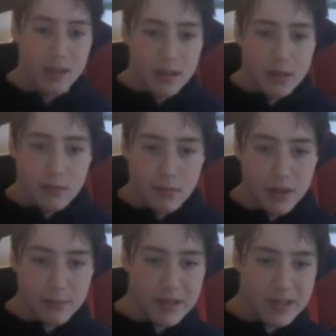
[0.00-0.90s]

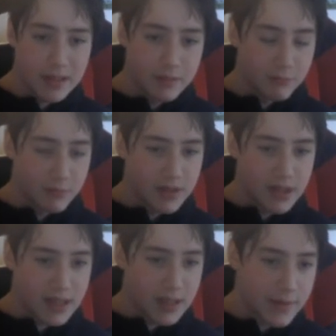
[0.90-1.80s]
William II would be the
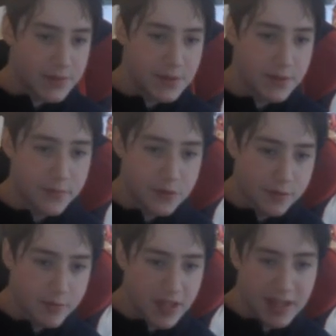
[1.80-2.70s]
Kaiser of
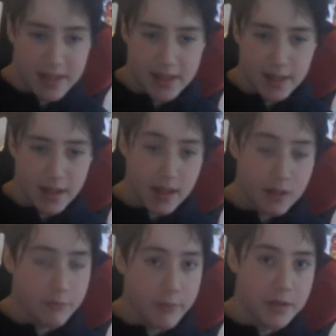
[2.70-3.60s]
Germany, and the guy who
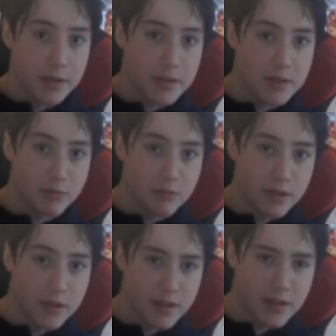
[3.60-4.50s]
mainly
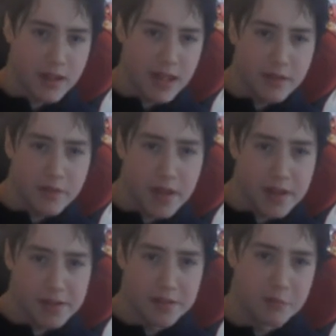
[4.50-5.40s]
supported and kind of
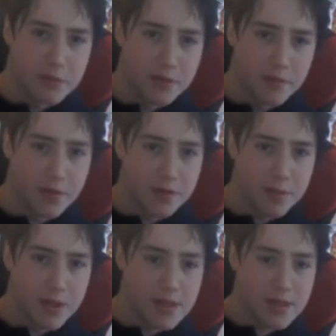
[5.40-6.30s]
caused the war in the first
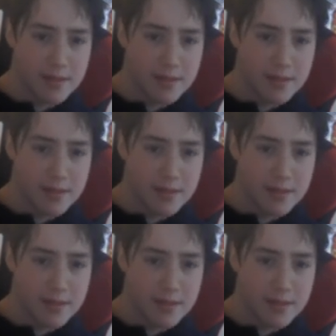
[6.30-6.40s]
place.